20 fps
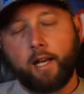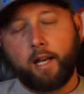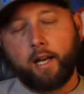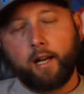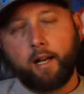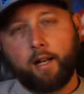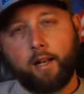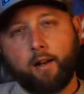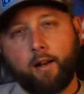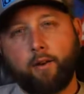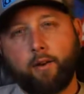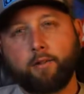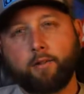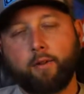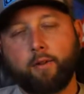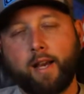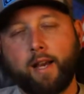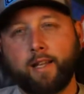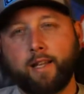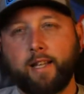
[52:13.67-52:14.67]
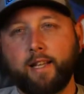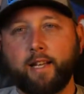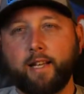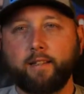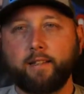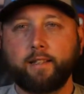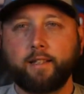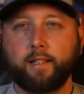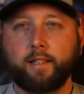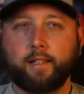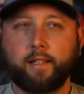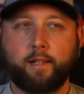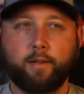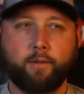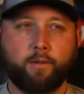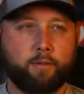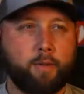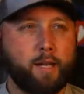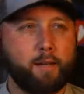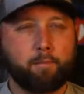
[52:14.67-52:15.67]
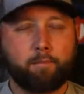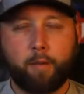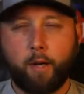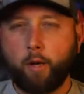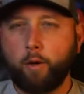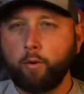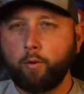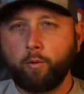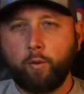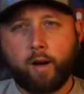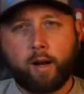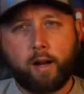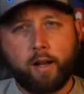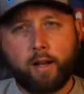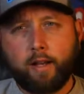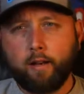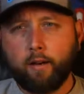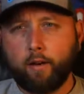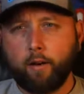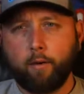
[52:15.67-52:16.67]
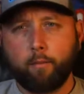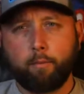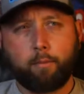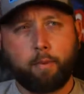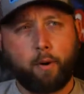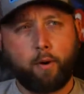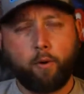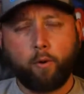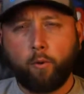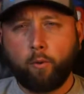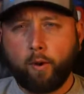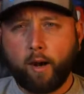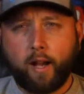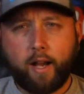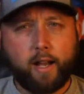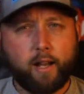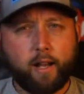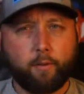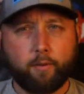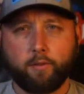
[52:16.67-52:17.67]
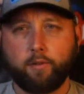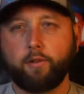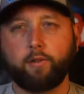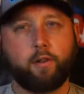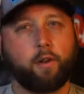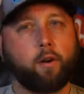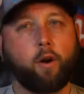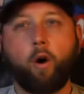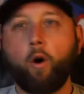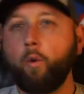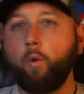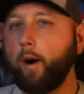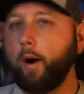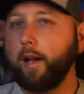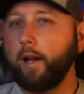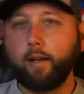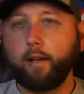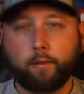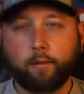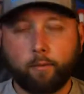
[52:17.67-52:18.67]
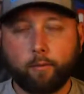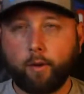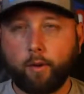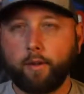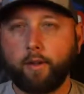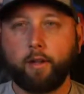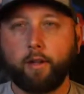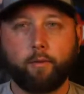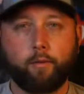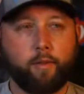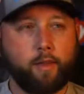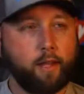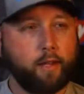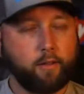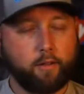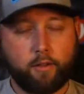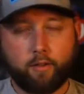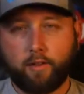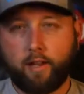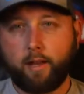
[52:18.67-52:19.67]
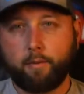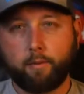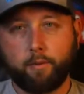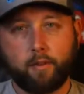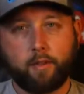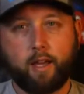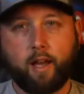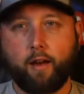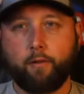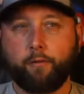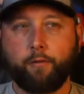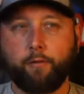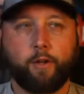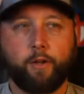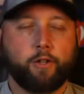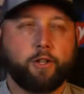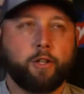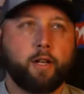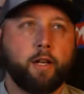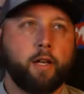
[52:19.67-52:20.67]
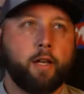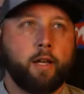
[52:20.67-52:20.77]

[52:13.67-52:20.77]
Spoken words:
And also had that it was like bone white or pearl white. It was just an all white one that just absolutely caught fish.